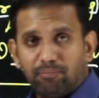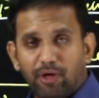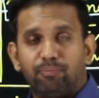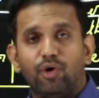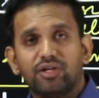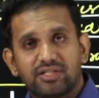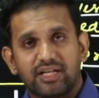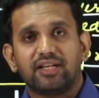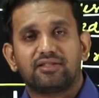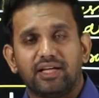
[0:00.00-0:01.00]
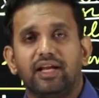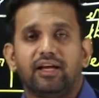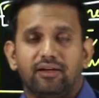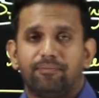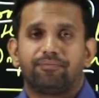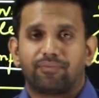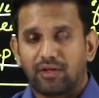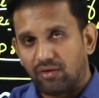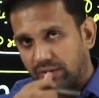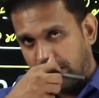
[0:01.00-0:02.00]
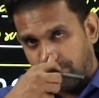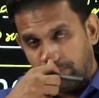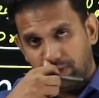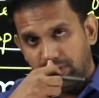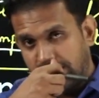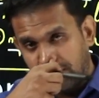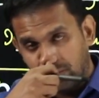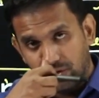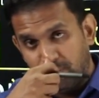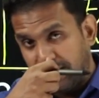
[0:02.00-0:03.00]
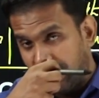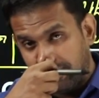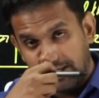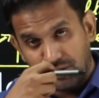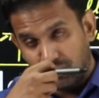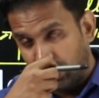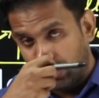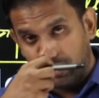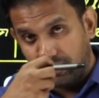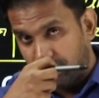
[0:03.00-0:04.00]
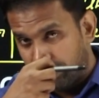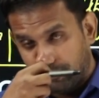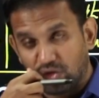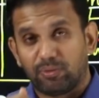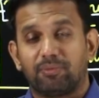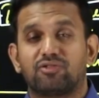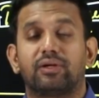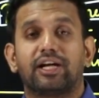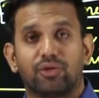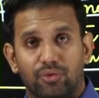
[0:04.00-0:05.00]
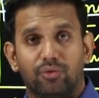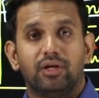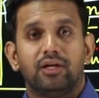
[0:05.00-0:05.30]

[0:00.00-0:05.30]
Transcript: proposed chestene, okay, people will get to know, media will get to know, newspapers will get to know.